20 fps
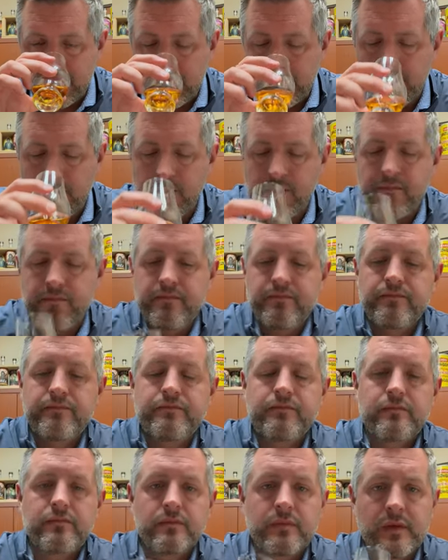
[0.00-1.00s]
mm.
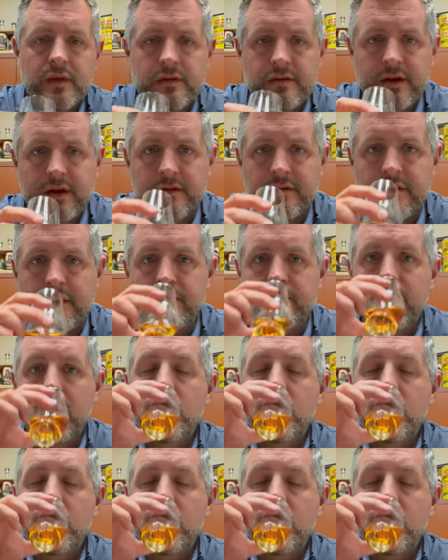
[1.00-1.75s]
let's take a sip.